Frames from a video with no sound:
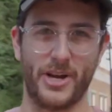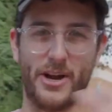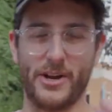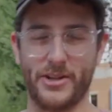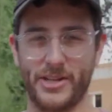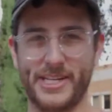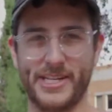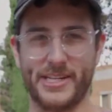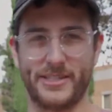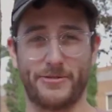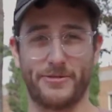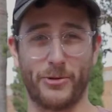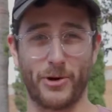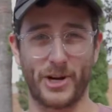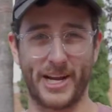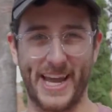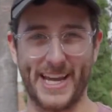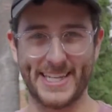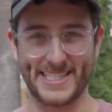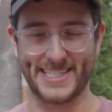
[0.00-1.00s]
not only does
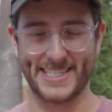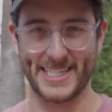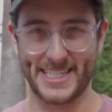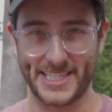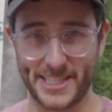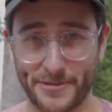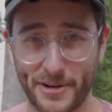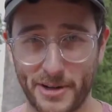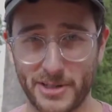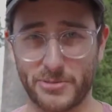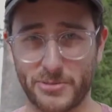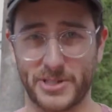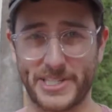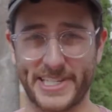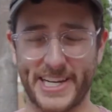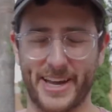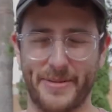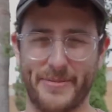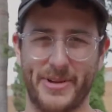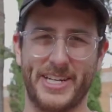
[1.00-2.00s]
4K at 60 frames per
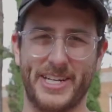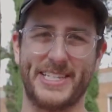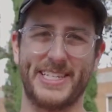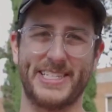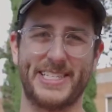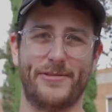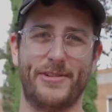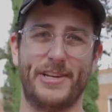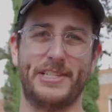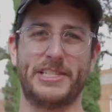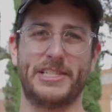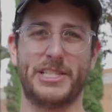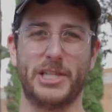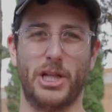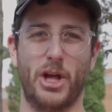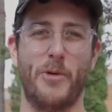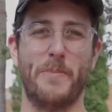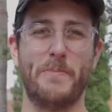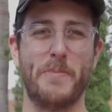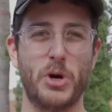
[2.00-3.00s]
second, but it does have a
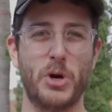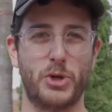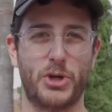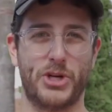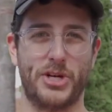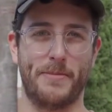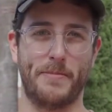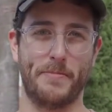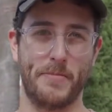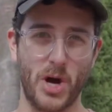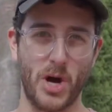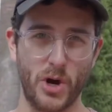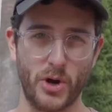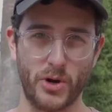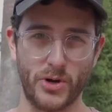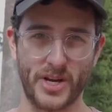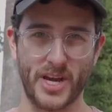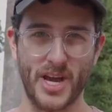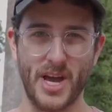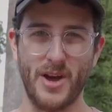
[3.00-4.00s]
slow motion
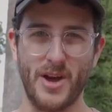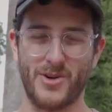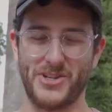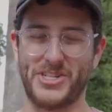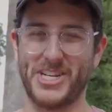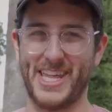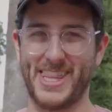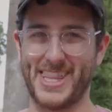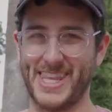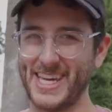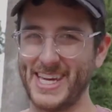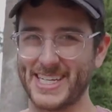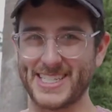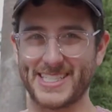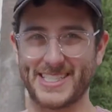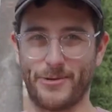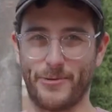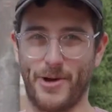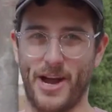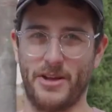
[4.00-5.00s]
mode, which I think
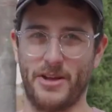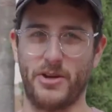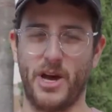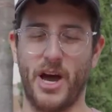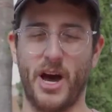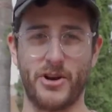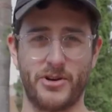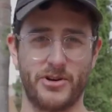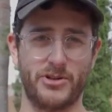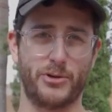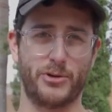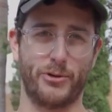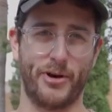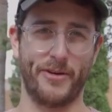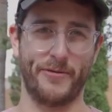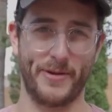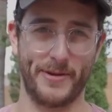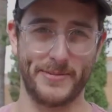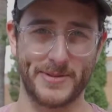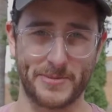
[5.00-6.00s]
is around 120
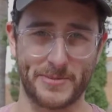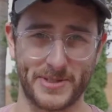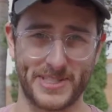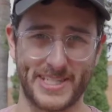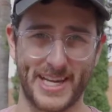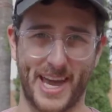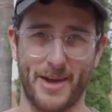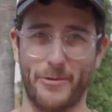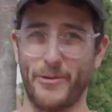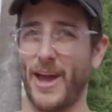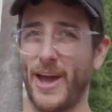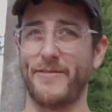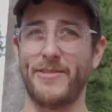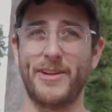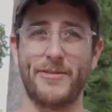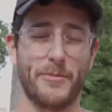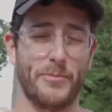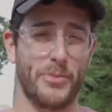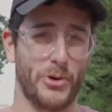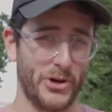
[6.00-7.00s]
frames per second. We haven't
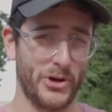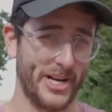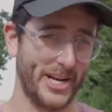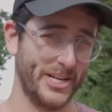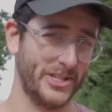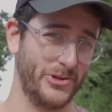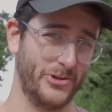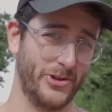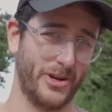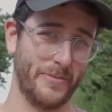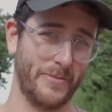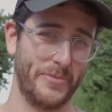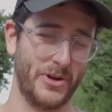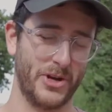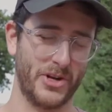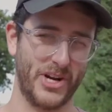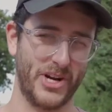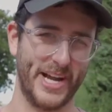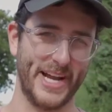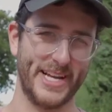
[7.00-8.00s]
even pulled it into a
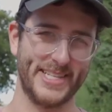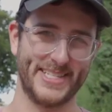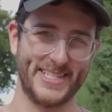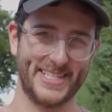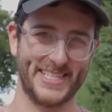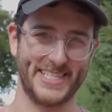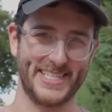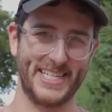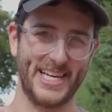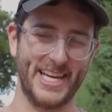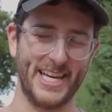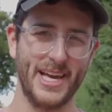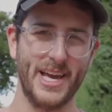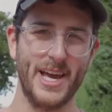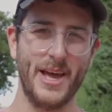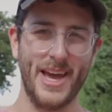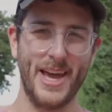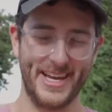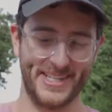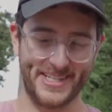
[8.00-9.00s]
computer yet to see.
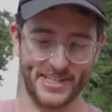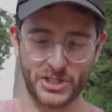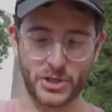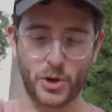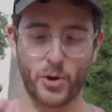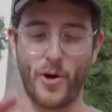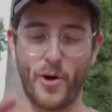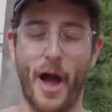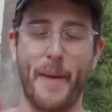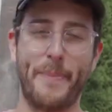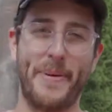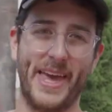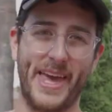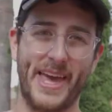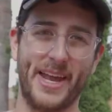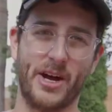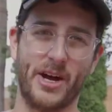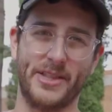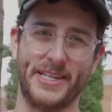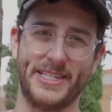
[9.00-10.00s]
It does crop
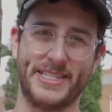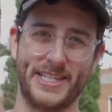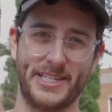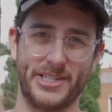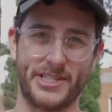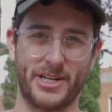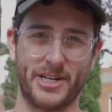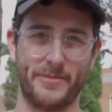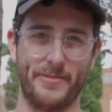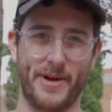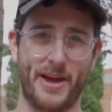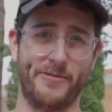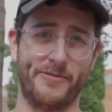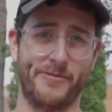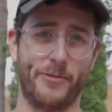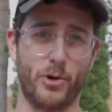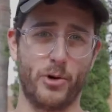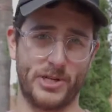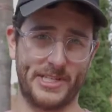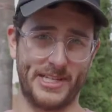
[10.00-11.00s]
in on the sensor by
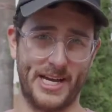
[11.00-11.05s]
4